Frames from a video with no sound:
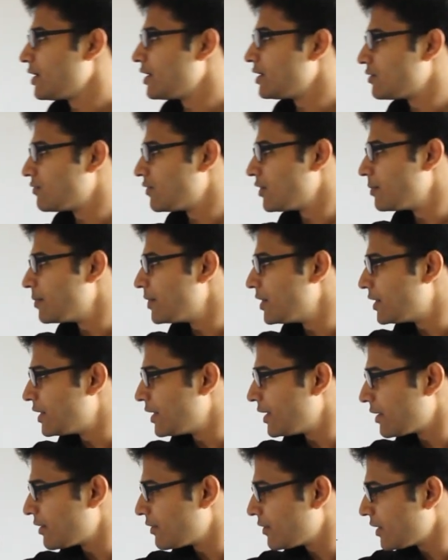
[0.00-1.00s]
it will be
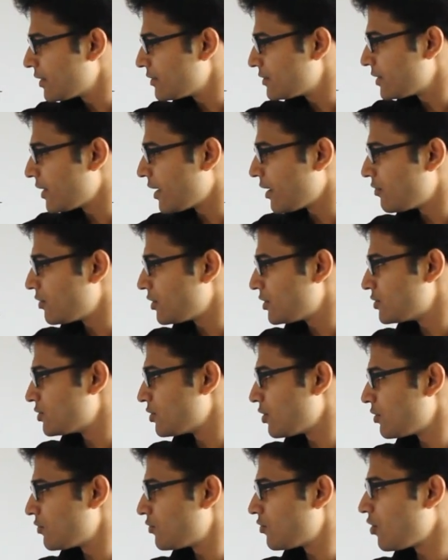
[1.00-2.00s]
taken as the
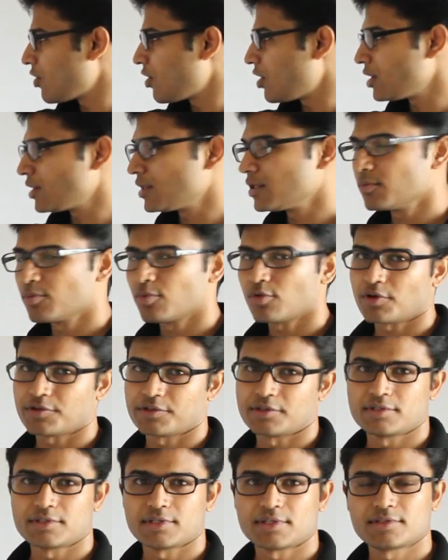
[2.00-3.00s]
average of all the
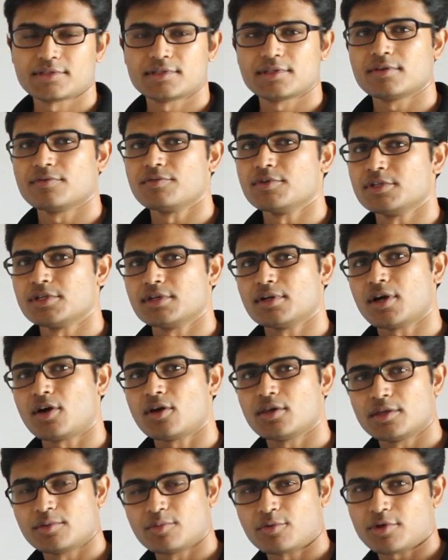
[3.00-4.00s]
processes,
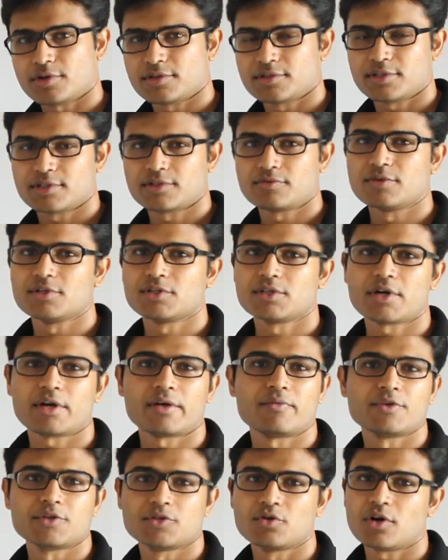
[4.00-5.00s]

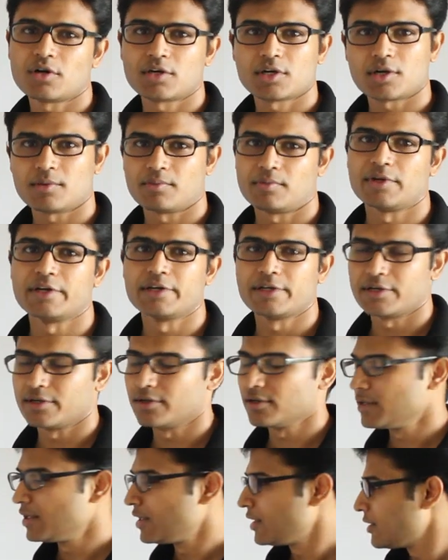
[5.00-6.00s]
which got
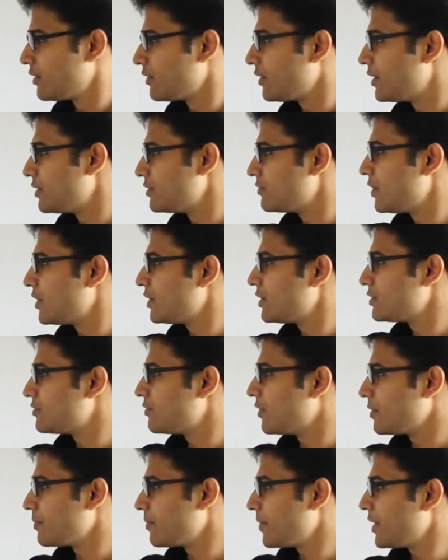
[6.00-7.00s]
completed. That is why it
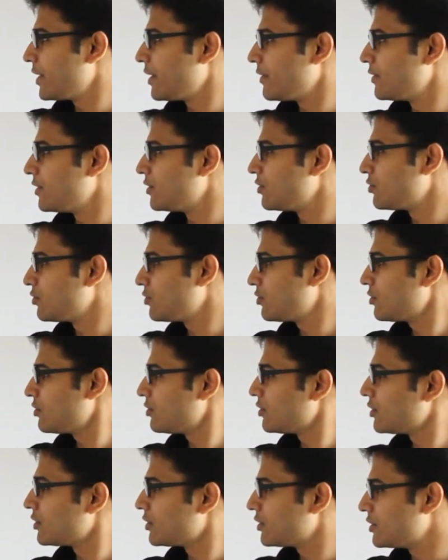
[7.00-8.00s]
is 1 by n into
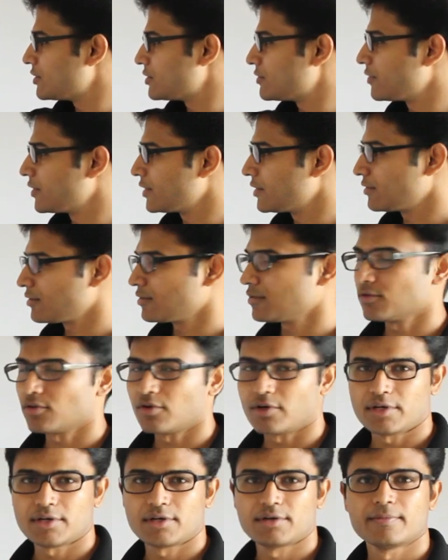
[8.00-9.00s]
this one.
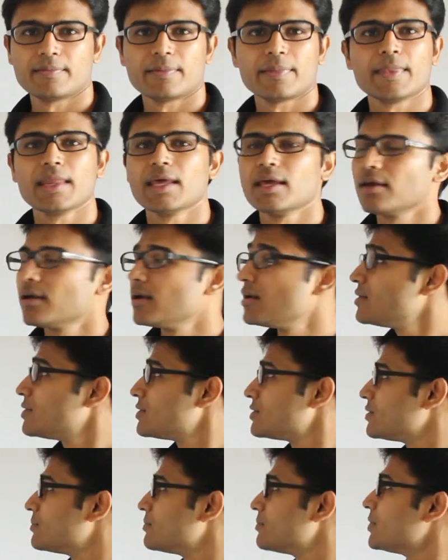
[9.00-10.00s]
Got it? It
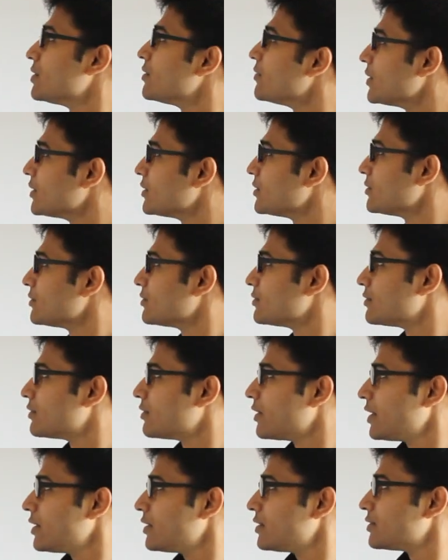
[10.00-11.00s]
is a simple one,
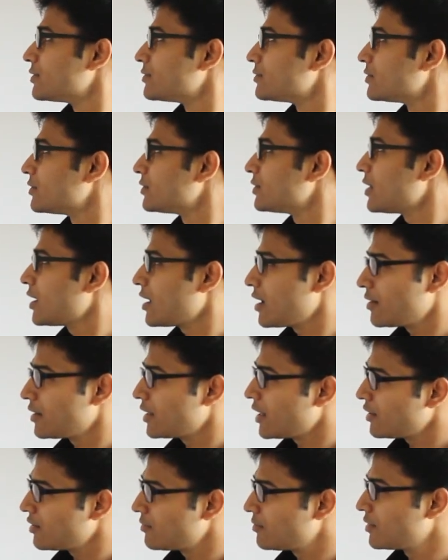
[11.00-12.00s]
right?
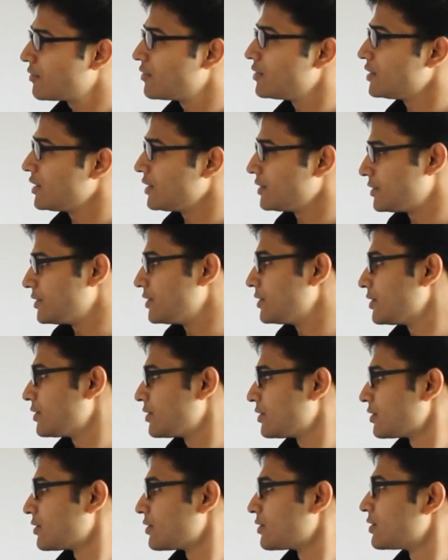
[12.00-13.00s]
Dynamic, we shall see
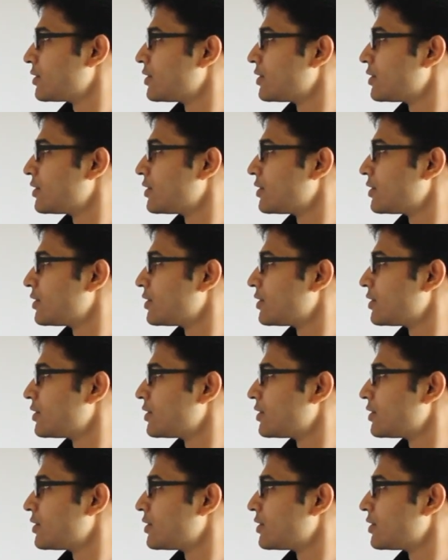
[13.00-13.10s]
it.